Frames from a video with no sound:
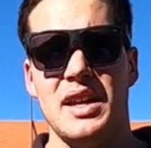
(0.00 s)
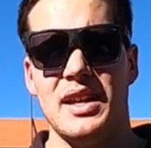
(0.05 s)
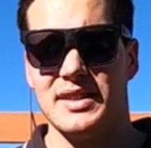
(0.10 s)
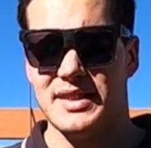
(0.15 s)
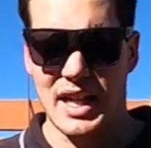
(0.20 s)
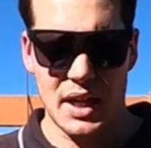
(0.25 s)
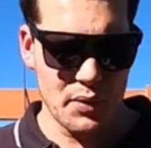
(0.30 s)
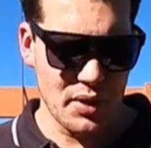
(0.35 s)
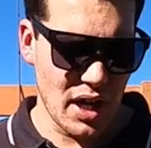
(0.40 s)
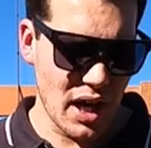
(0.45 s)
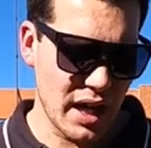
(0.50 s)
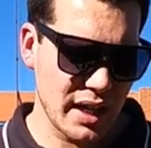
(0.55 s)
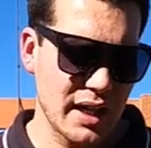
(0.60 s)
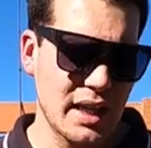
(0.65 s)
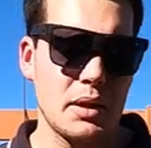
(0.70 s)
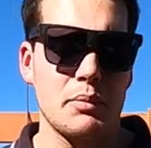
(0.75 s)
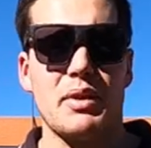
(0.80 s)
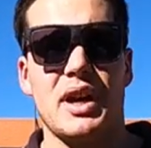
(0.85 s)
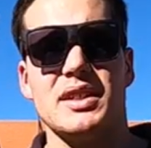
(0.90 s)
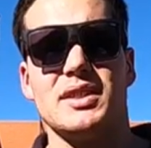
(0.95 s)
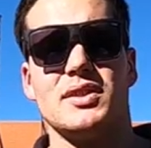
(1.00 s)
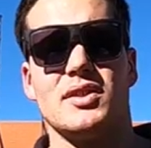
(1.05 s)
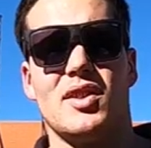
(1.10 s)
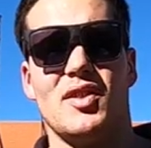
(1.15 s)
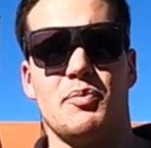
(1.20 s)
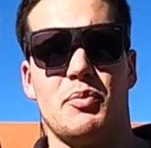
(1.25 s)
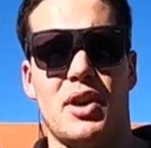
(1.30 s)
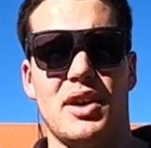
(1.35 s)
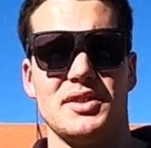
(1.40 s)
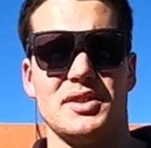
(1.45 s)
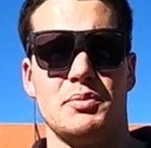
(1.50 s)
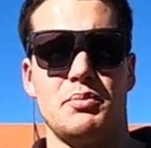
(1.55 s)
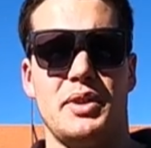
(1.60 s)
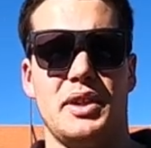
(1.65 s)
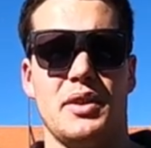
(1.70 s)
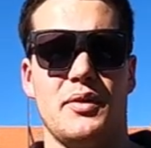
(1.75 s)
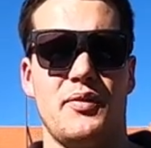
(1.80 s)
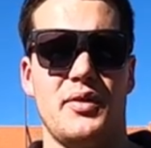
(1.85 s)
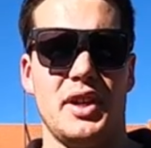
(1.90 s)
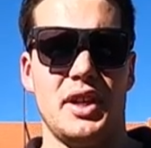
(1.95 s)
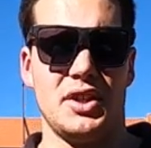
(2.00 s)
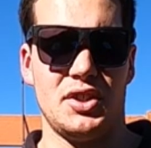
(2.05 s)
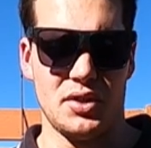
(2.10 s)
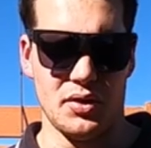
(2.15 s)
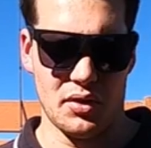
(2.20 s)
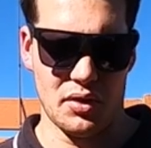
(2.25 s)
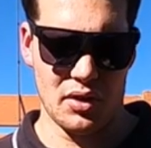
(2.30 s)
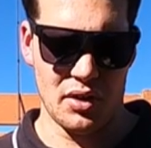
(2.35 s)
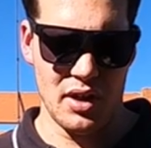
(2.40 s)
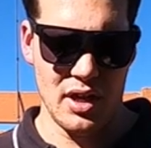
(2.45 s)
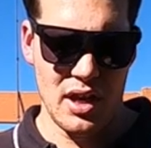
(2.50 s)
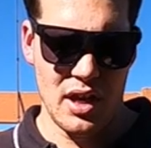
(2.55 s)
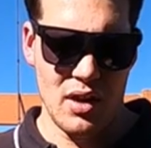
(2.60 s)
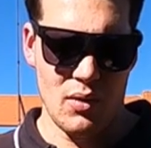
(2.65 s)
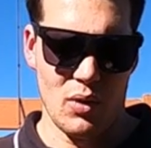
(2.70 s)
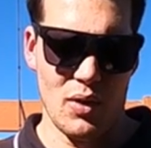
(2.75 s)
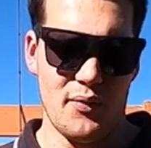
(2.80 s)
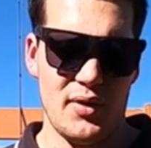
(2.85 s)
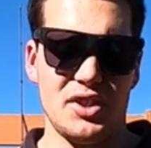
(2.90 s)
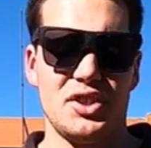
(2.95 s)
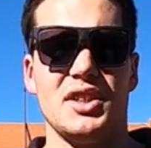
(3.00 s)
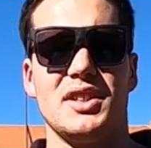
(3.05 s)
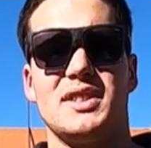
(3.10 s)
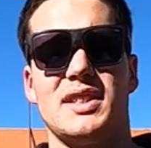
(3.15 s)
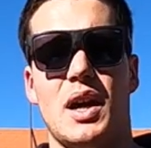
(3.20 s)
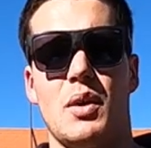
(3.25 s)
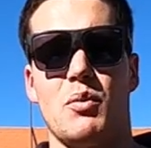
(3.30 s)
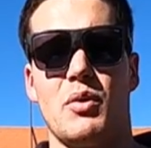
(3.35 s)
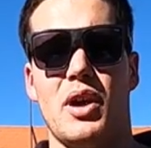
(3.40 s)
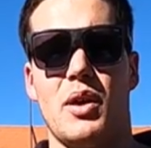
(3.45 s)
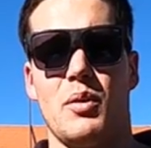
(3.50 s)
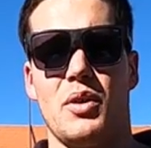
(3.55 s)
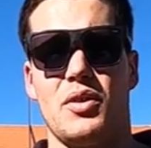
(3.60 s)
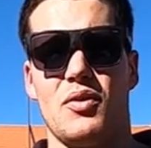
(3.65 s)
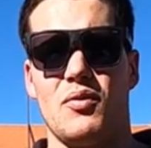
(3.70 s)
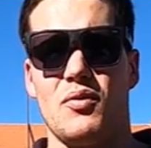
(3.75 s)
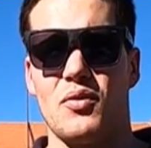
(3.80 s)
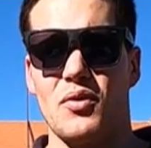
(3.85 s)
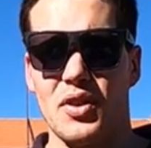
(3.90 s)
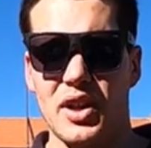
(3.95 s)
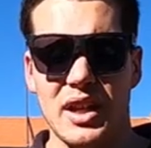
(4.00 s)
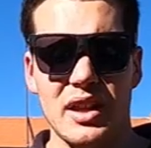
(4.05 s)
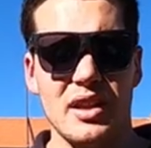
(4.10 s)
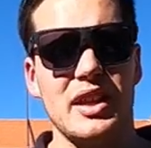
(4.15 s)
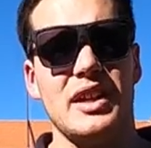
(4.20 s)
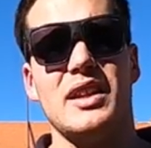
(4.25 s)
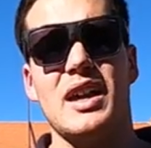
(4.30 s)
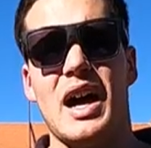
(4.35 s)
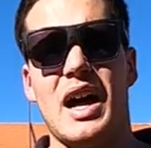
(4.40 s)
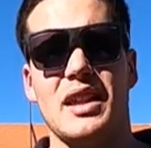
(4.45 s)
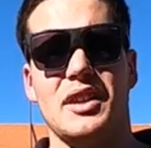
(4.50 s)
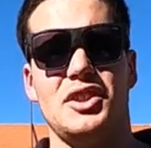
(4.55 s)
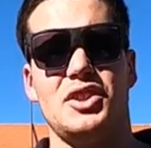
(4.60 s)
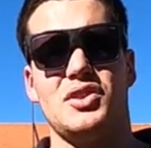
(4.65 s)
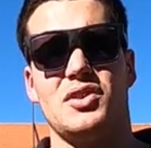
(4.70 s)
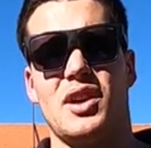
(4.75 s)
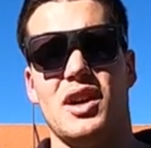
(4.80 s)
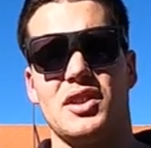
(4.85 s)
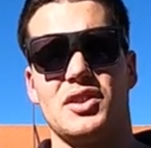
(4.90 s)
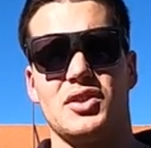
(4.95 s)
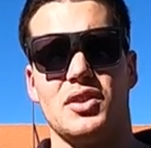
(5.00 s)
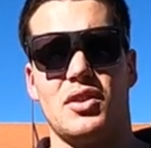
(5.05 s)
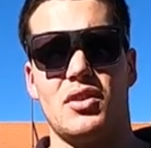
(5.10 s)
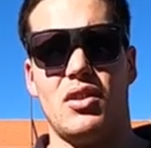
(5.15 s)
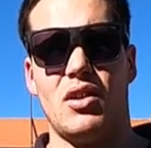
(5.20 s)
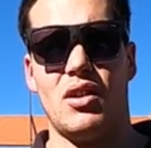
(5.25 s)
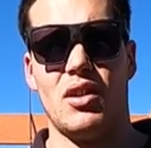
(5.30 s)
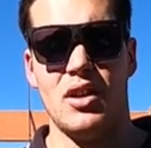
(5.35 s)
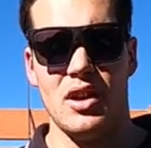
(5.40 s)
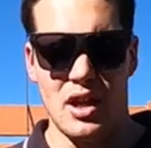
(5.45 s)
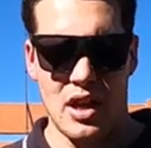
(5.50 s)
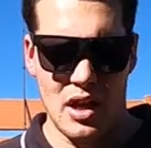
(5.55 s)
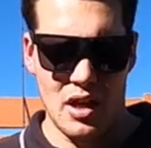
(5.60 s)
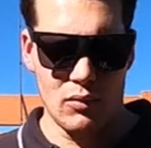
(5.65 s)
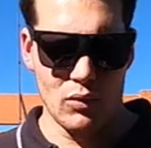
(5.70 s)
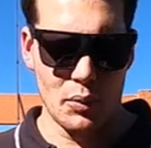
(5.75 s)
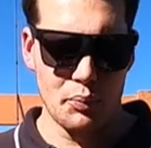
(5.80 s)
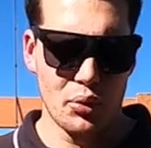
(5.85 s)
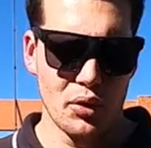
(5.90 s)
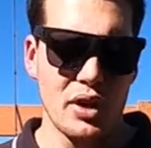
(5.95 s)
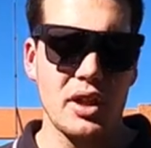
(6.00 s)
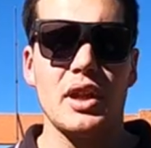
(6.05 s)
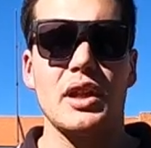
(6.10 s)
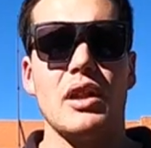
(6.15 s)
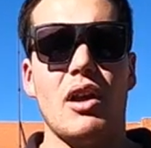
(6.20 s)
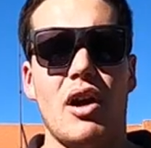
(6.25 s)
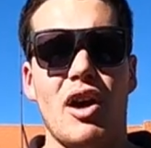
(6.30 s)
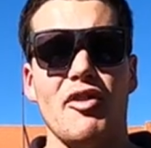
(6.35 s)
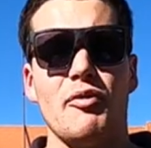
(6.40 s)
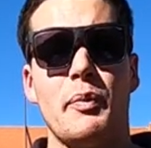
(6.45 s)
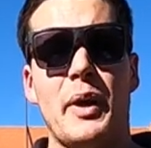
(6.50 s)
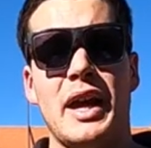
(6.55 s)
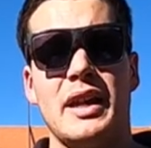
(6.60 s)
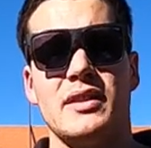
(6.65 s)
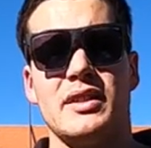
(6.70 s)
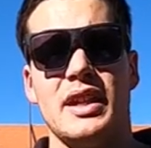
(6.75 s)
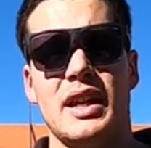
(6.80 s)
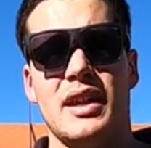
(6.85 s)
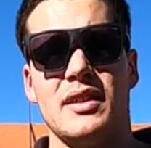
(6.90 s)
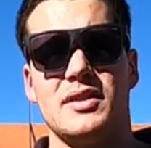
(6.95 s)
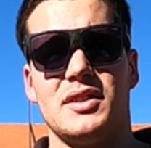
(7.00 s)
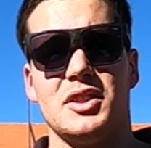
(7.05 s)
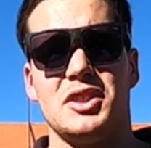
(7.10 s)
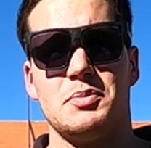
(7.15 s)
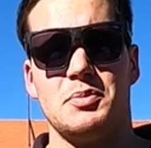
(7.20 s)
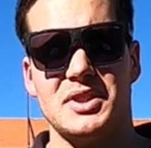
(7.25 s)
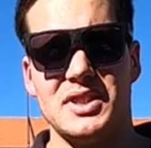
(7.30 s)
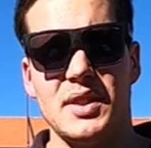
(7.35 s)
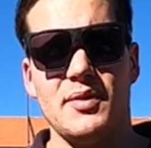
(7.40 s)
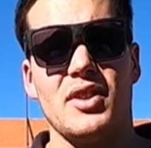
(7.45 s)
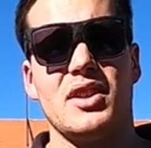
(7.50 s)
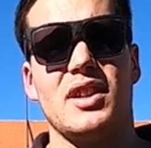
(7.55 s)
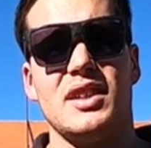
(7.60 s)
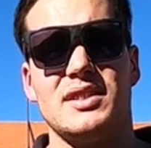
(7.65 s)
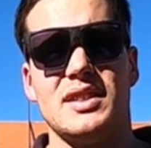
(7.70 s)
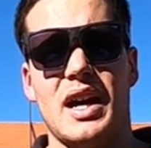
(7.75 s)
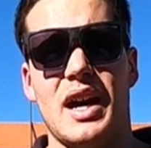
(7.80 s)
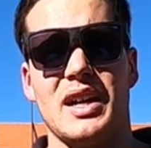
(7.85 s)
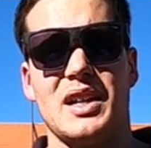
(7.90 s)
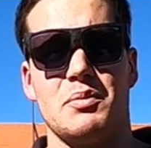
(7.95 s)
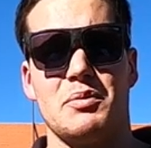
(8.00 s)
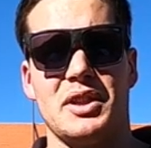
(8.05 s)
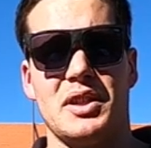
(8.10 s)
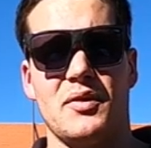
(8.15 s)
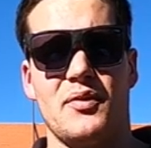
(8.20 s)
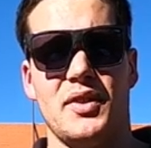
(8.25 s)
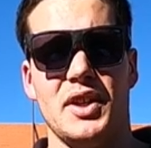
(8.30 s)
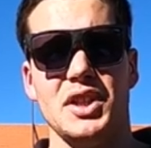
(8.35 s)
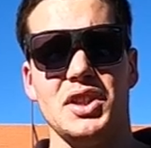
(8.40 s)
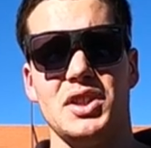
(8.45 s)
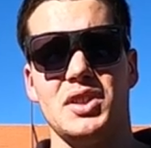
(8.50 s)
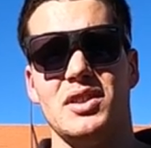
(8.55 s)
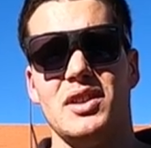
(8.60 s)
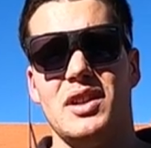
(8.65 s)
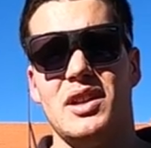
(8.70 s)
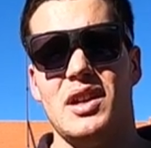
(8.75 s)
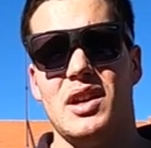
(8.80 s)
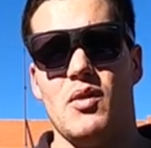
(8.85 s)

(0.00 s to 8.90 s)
say we are getting busted off by some bigger fish, or we're fishing somewhere with really gnarly structure, or we're putting a live bait down to specifically target bigger fish,